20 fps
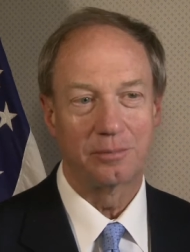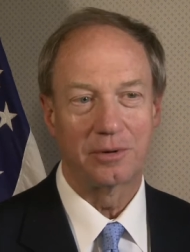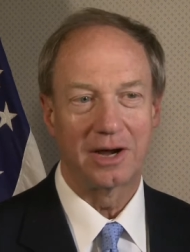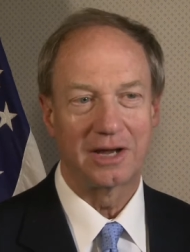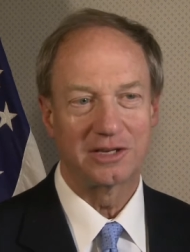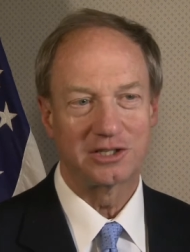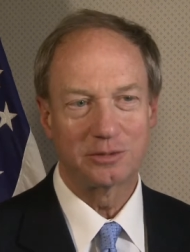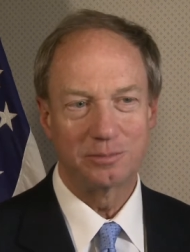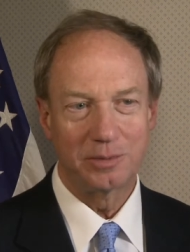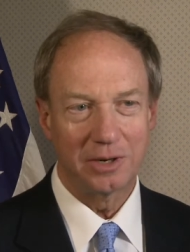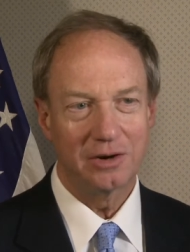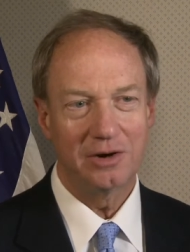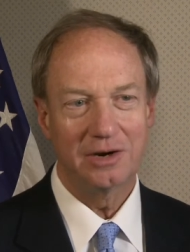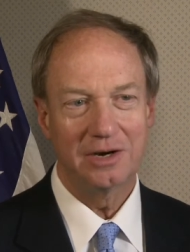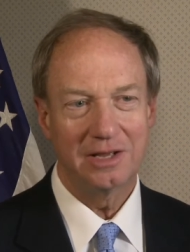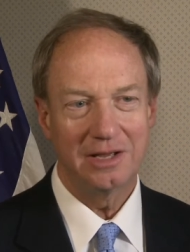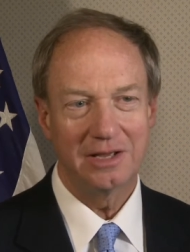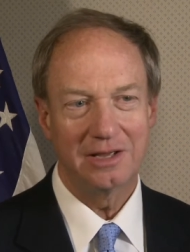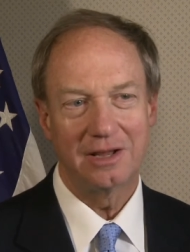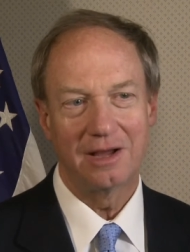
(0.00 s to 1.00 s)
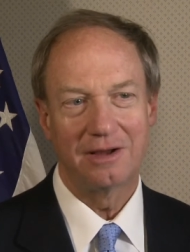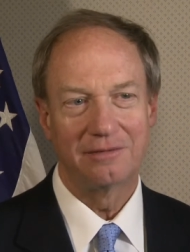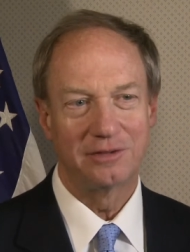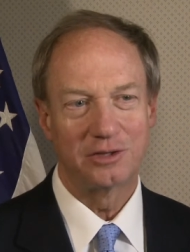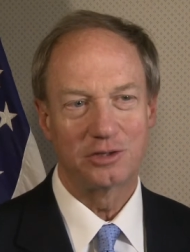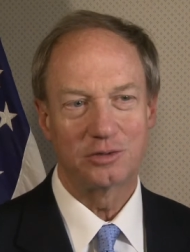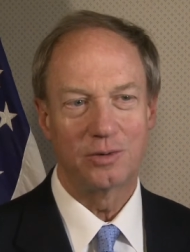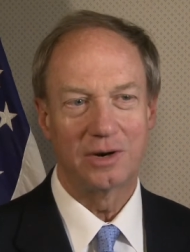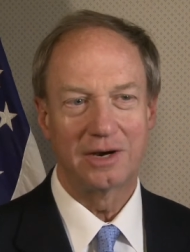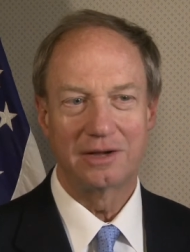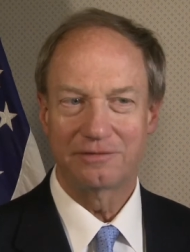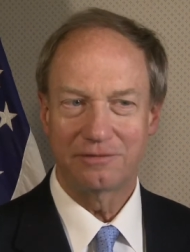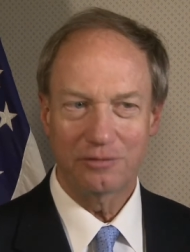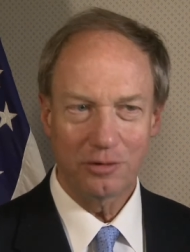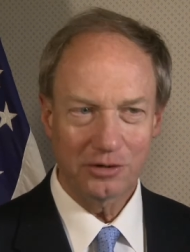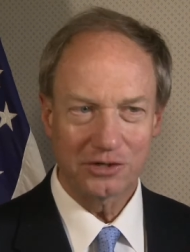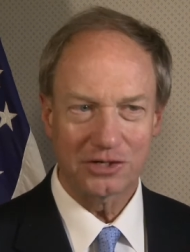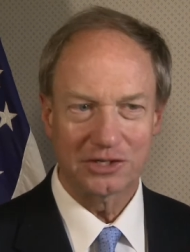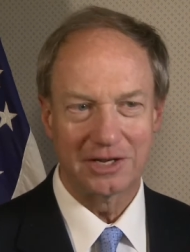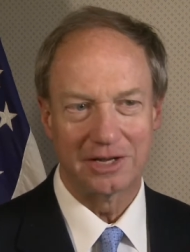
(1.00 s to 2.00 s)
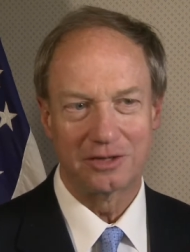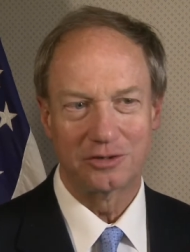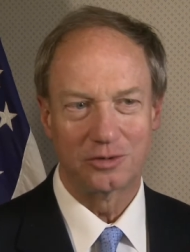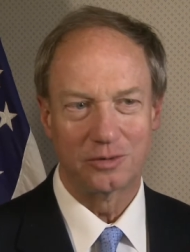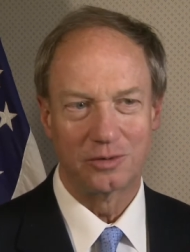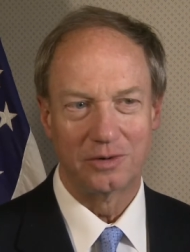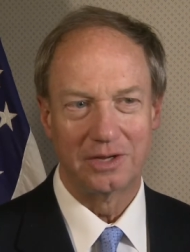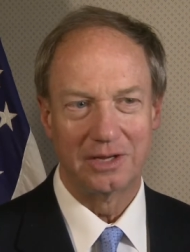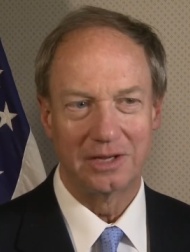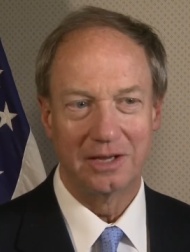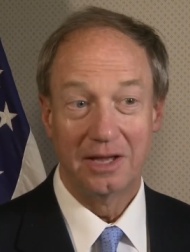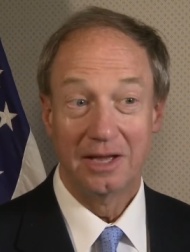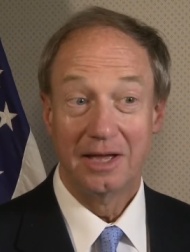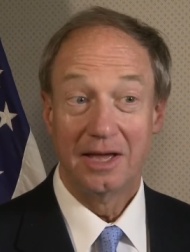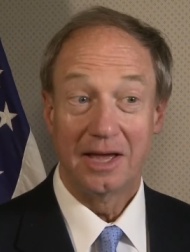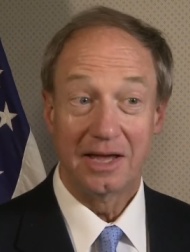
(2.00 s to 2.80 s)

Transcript: prosperity of the 21st century